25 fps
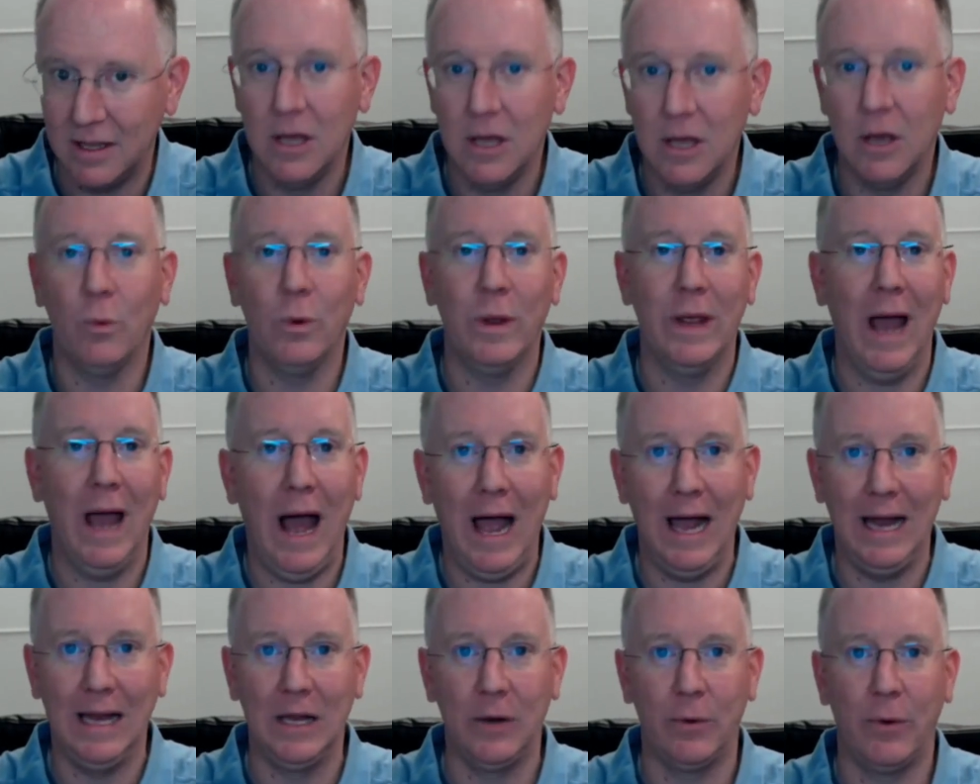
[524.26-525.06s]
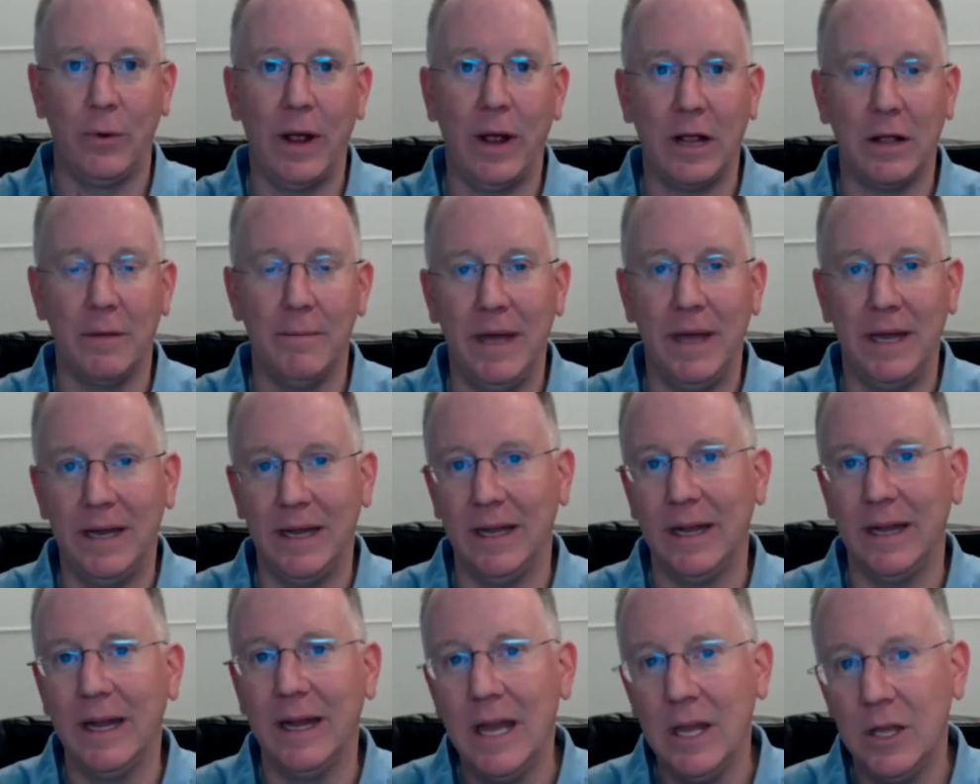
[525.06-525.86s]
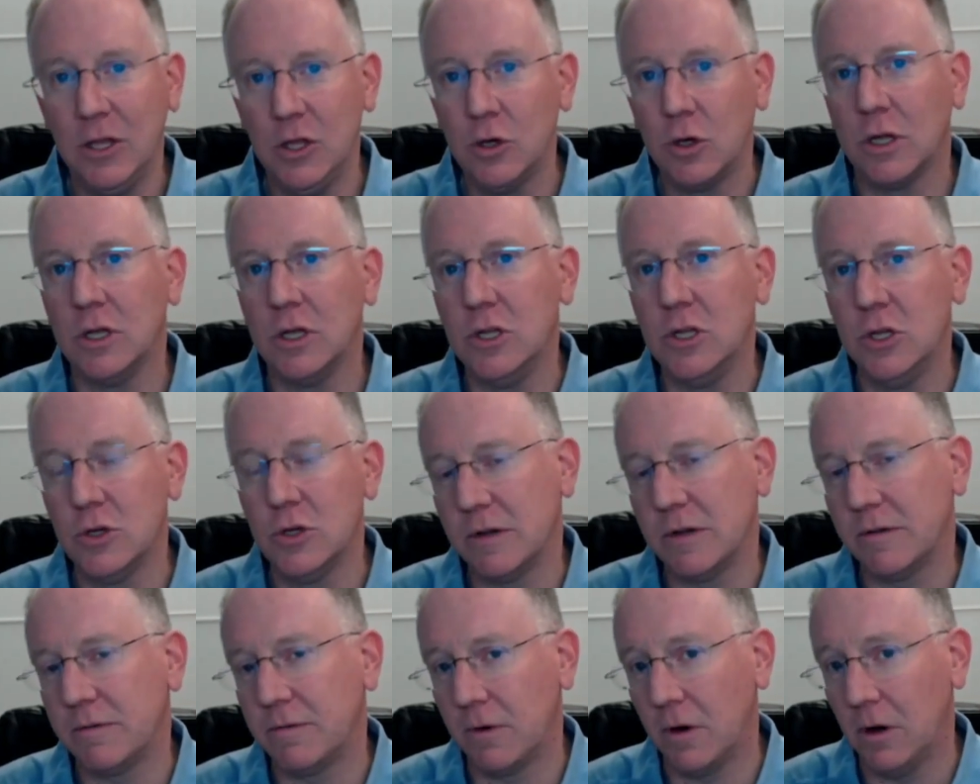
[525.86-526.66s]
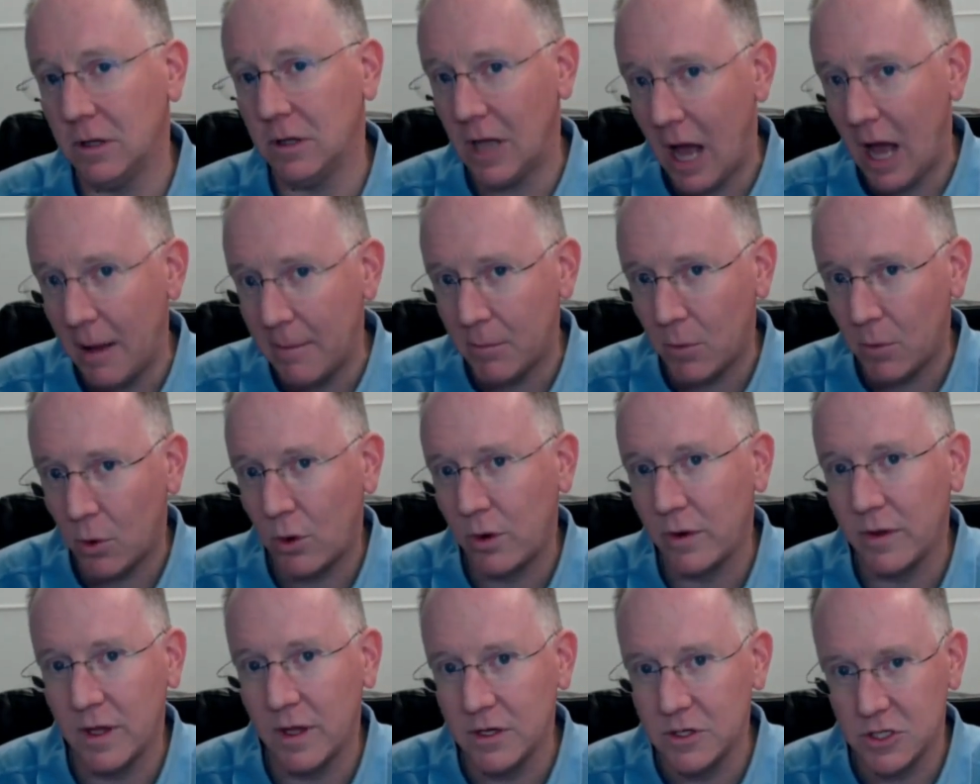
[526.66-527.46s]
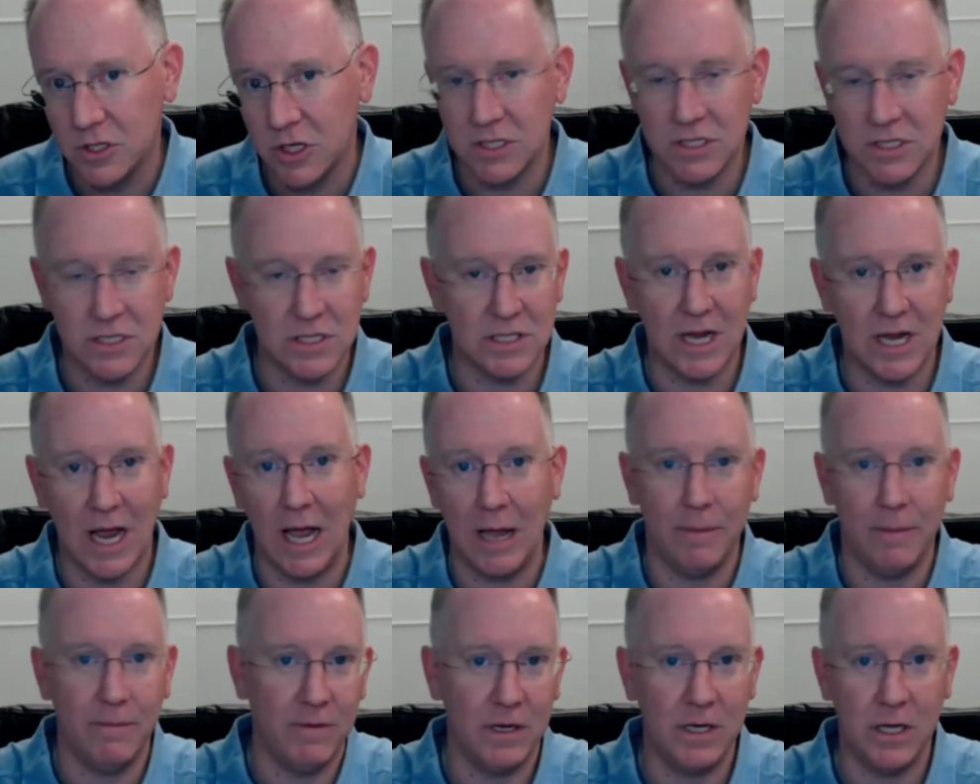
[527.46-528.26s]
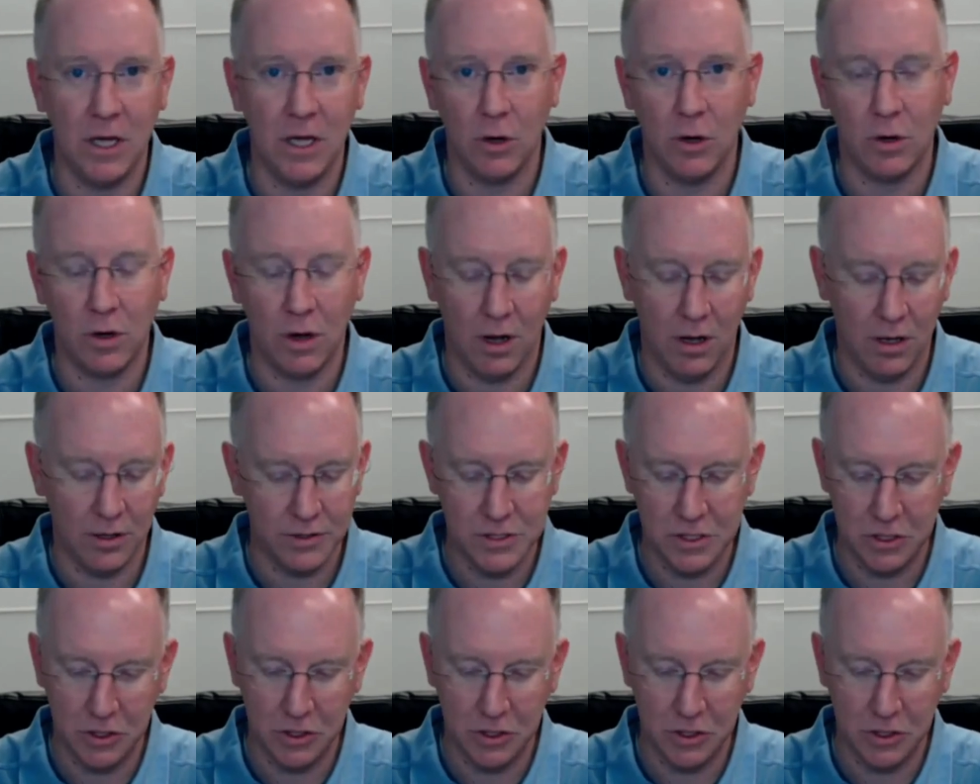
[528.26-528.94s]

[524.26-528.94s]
We highly recommend it. You can use it for a lot more than just Skype video calls.